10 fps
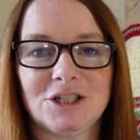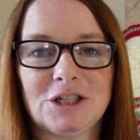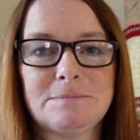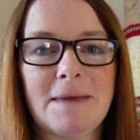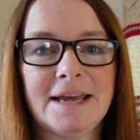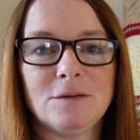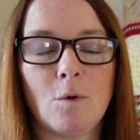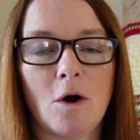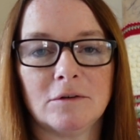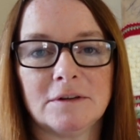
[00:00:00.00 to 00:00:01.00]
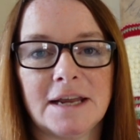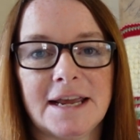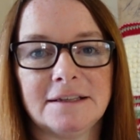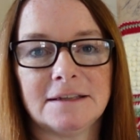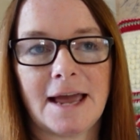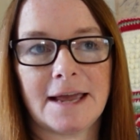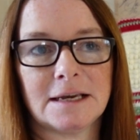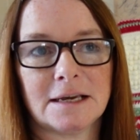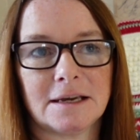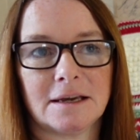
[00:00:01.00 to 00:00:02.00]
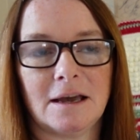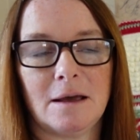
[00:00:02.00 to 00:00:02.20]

she's made one in like